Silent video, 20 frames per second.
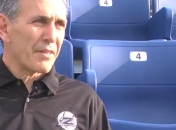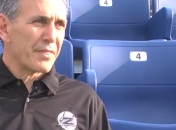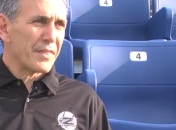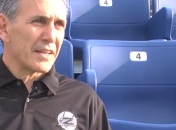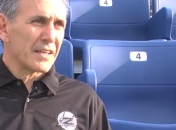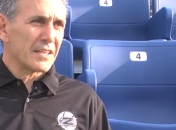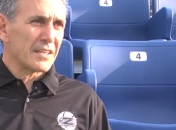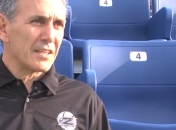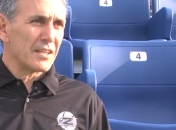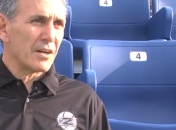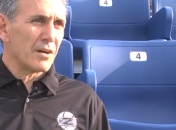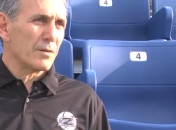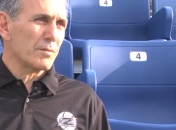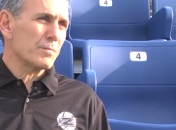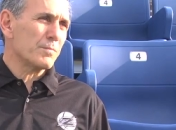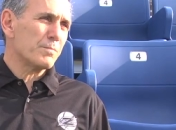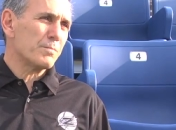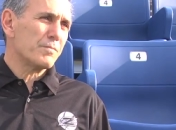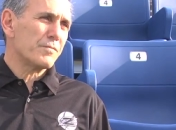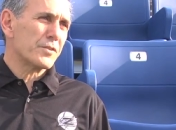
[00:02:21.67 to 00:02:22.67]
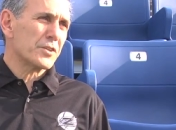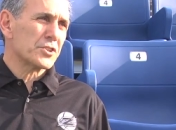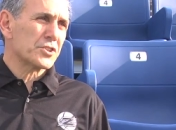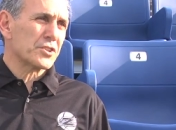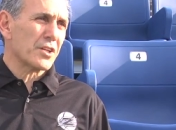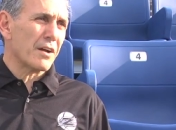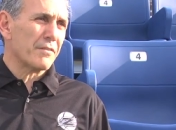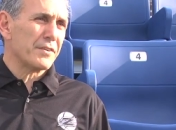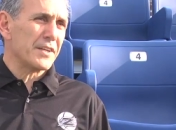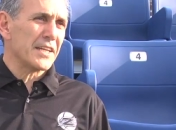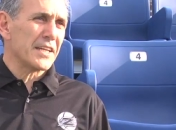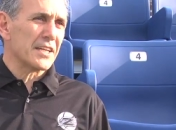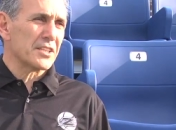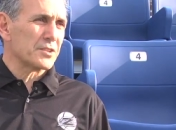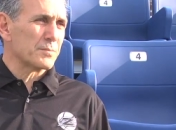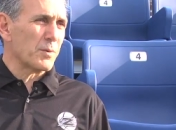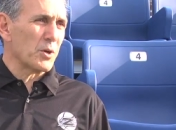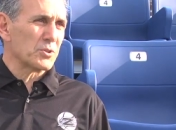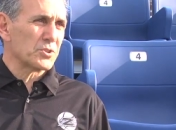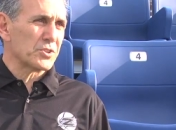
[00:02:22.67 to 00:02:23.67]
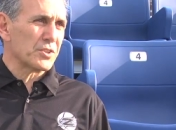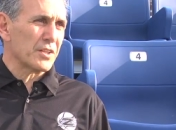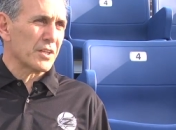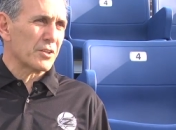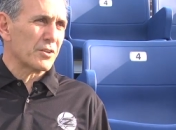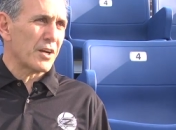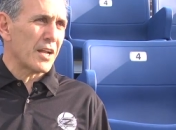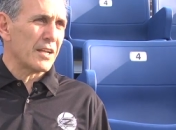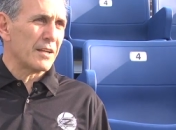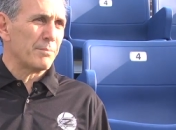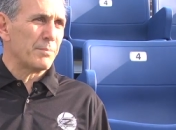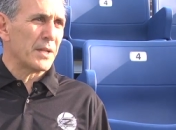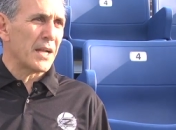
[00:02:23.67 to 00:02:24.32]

think, you know, first off, he gets most of the credit,